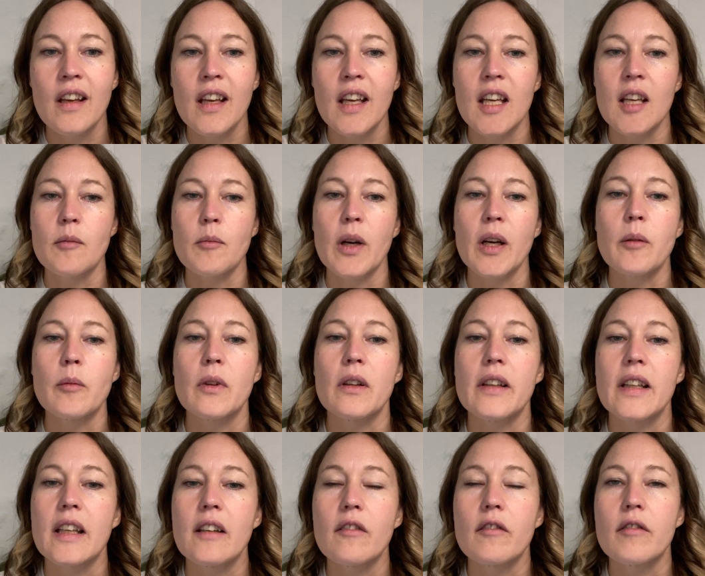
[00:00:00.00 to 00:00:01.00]
In my
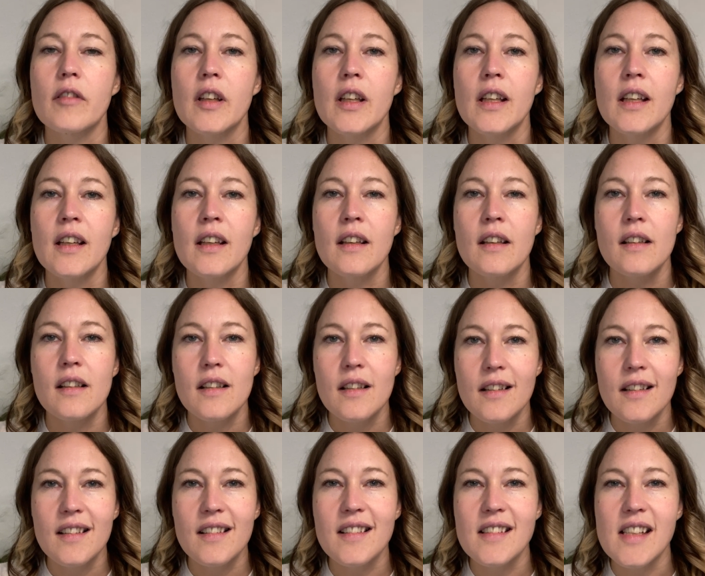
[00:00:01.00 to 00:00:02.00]
belief,
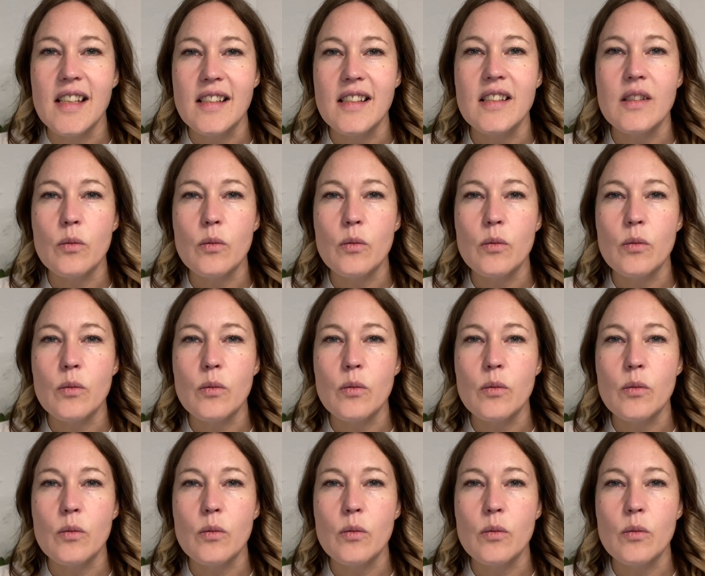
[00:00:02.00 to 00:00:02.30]
this is